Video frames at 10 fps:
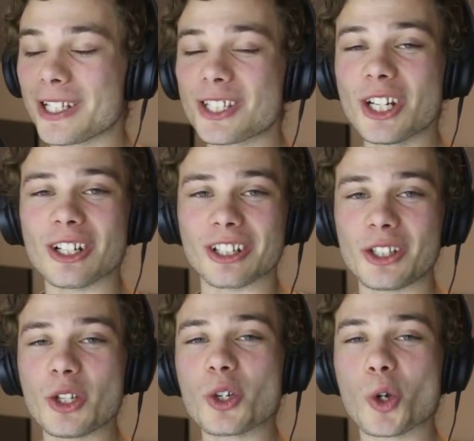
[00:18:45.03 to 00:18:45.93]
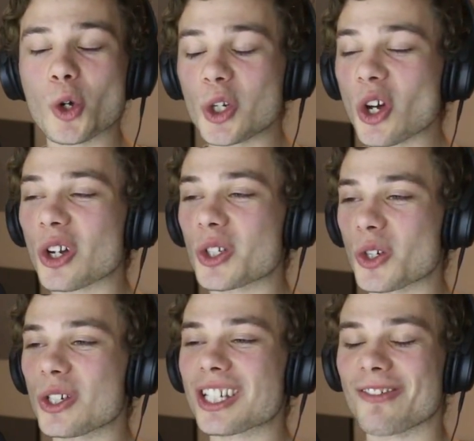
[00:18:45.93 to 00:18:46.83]
But still, you could not
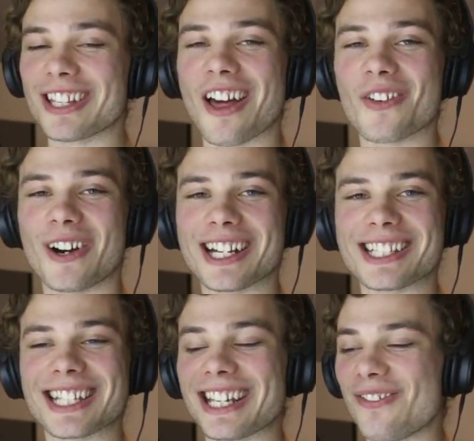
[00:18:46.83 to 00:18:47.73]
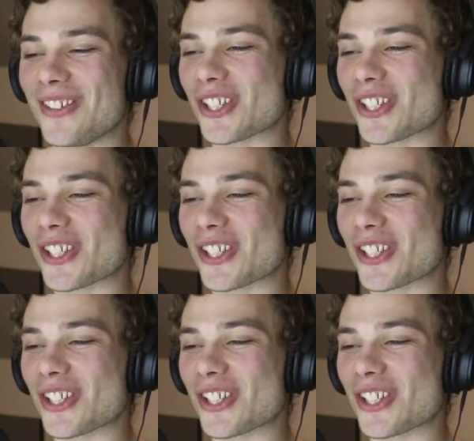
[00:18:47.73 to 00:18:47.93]
do some of the other ones if you